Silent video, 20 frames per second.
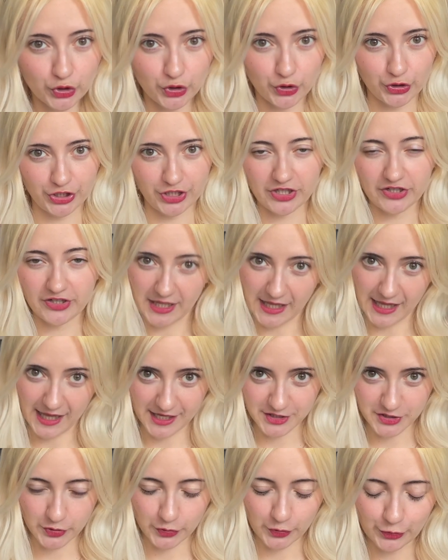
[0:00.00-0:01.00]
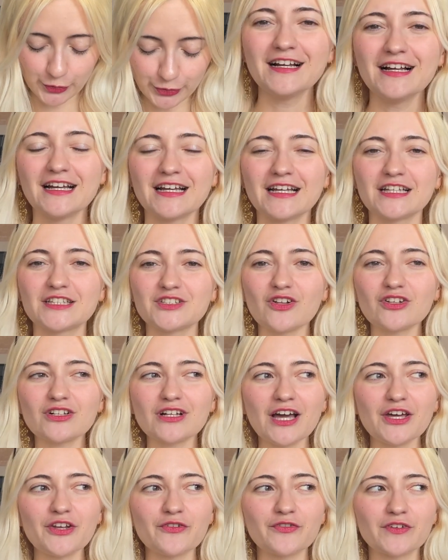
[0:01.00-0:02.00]
year in high school. It's all
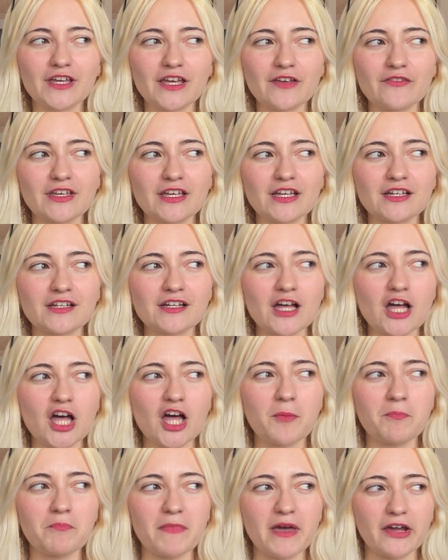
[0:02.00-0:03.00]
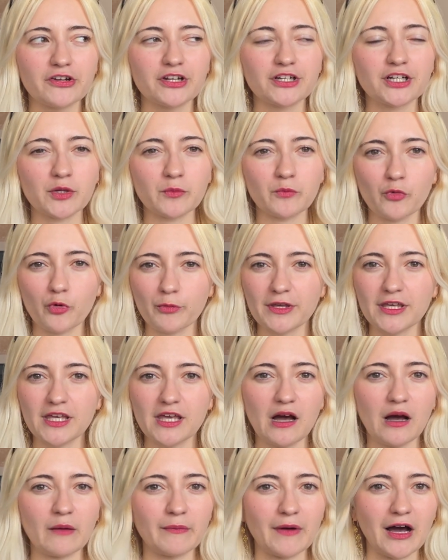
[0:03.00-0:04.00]
kind of giving American movie
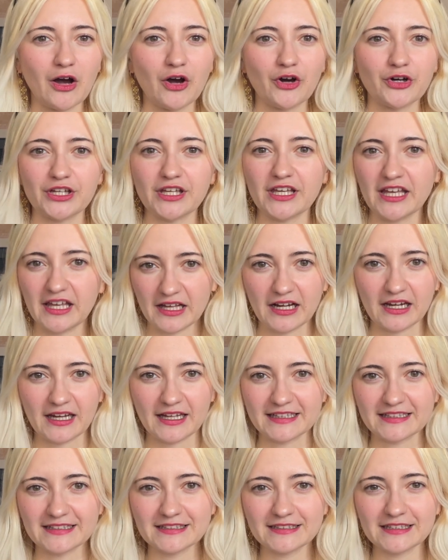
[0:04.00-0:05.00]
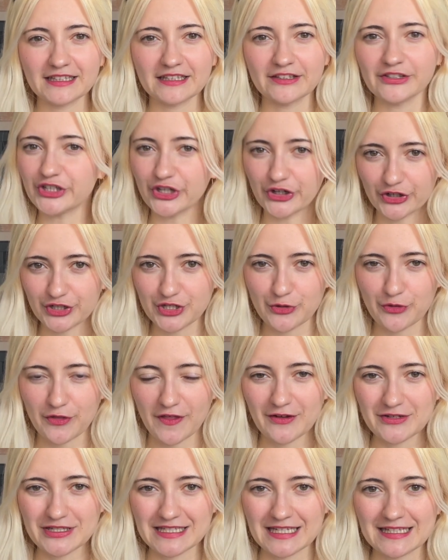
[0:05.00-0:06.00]
about England in the early
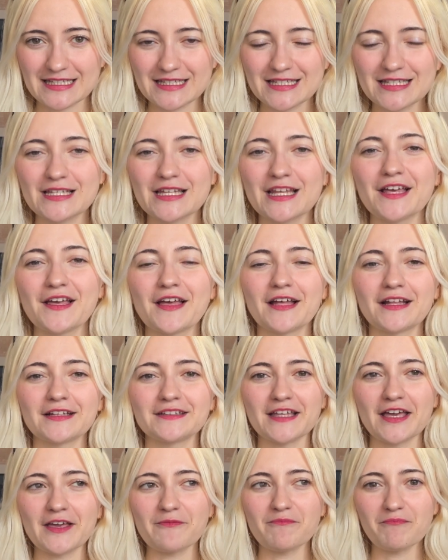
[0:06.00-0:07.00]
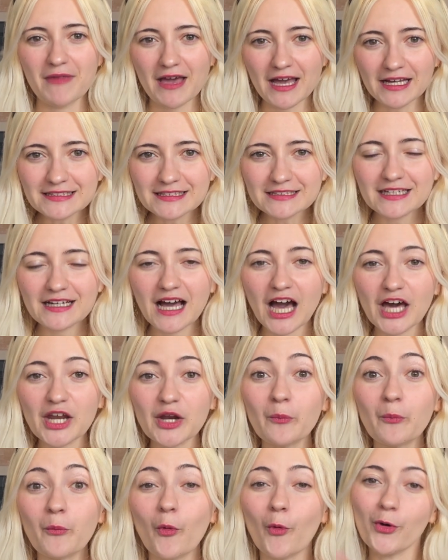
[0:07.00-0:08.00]
2000s. They met at a
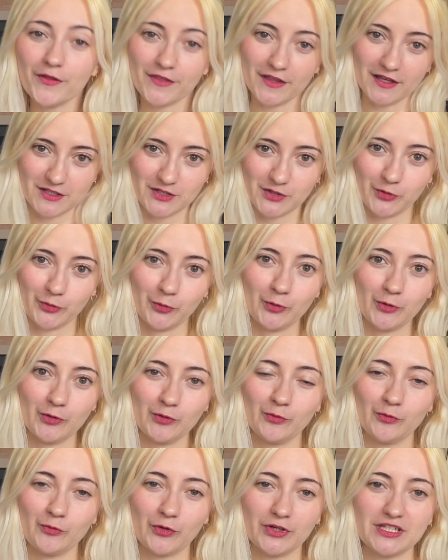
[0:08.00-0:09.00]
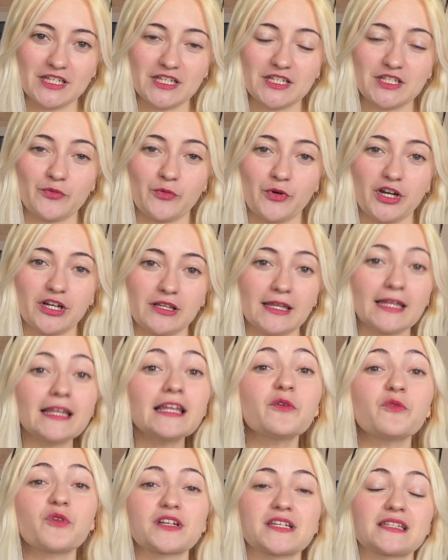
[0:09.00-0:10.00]
boarding school, which is where Lily
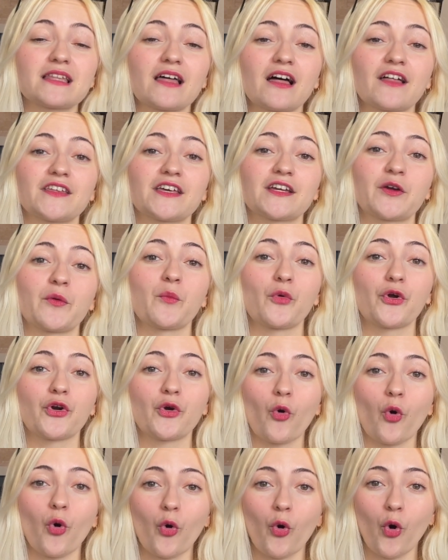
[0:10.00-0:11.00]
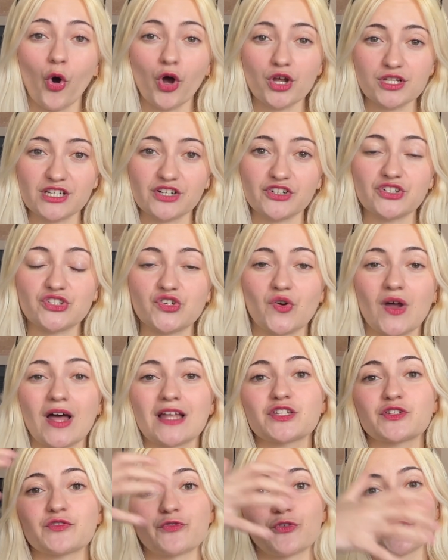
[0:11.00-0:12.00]
was studying and where Oscar
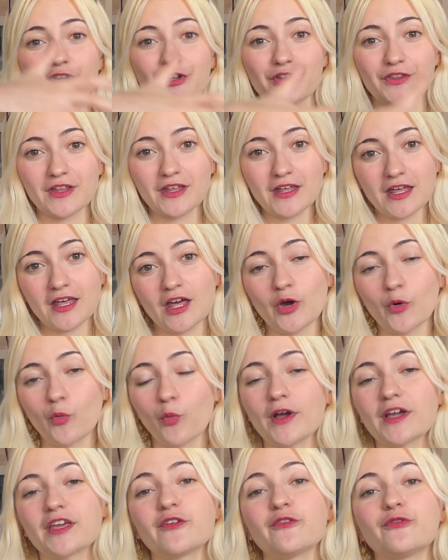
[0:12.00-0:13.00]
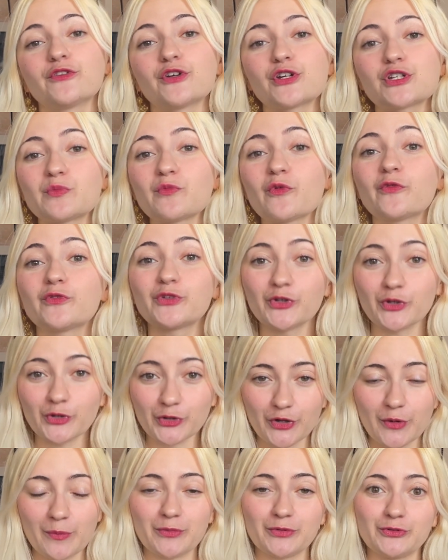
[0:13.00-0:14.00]
transferred when he first moved to
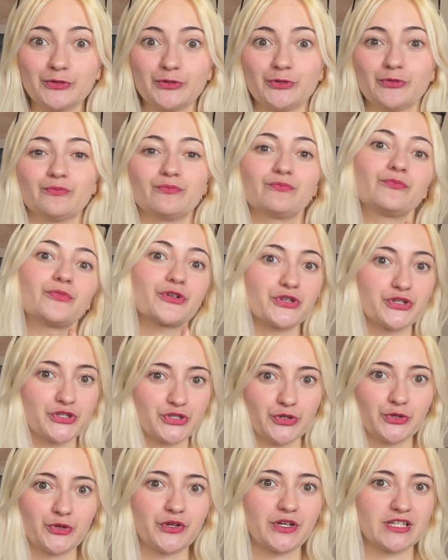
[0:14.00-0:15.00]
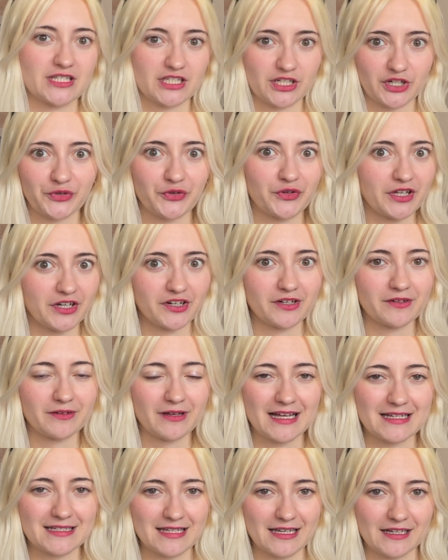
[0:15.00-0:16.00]
Europe to pursue his career
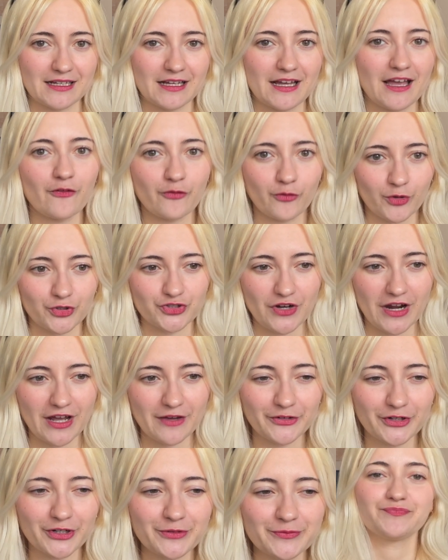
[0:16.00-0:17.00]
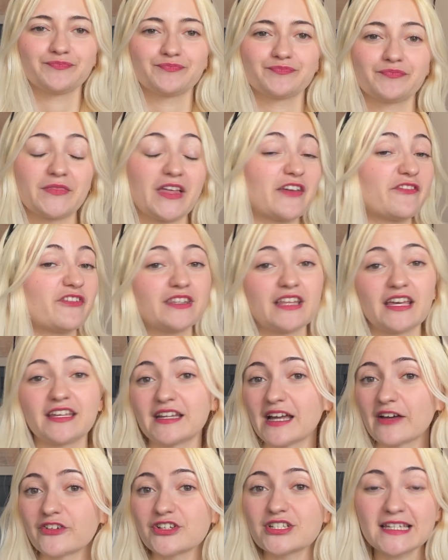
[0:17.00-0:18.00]
as an F1 driver. They've been dating
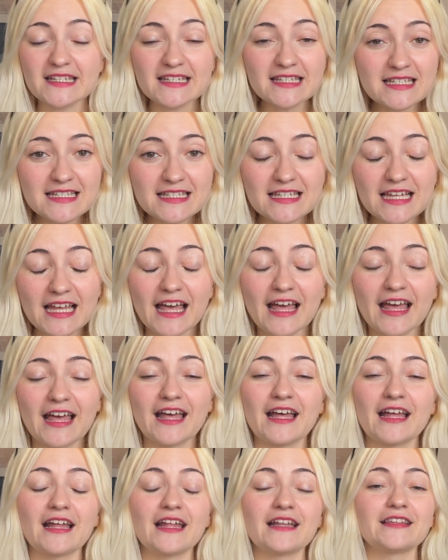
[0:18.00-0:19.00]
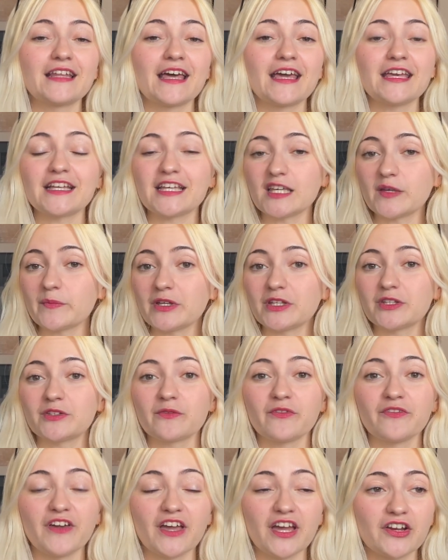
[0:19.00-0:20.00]
ever since, and they keep it
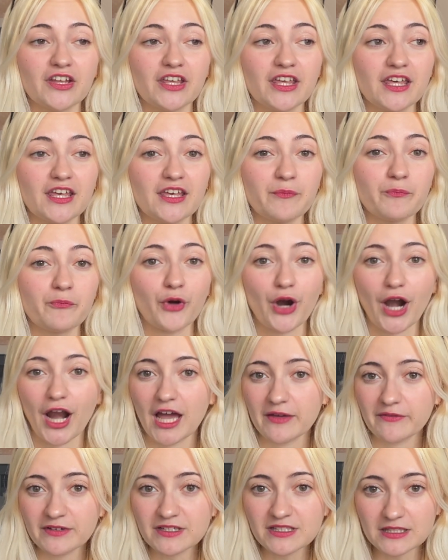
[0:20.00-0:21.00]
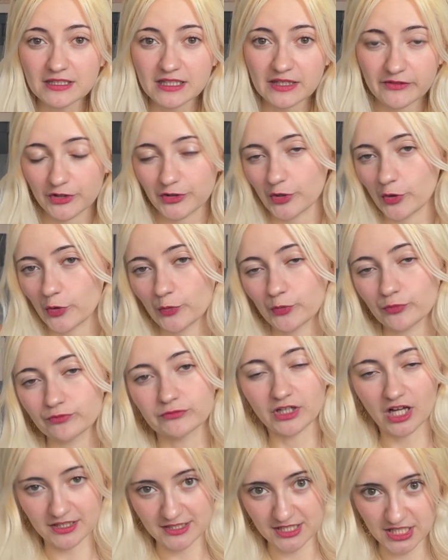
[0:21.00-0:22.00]
very private, even though
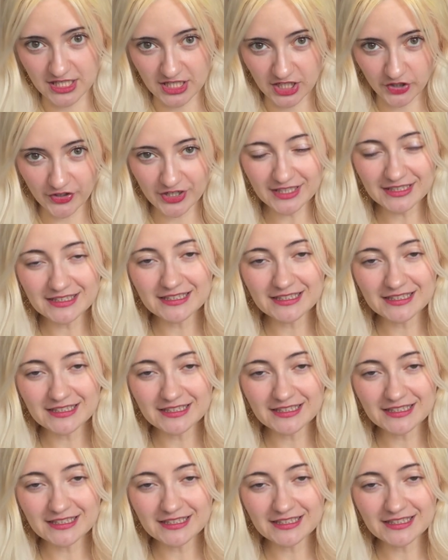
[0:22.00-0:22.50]
not secret.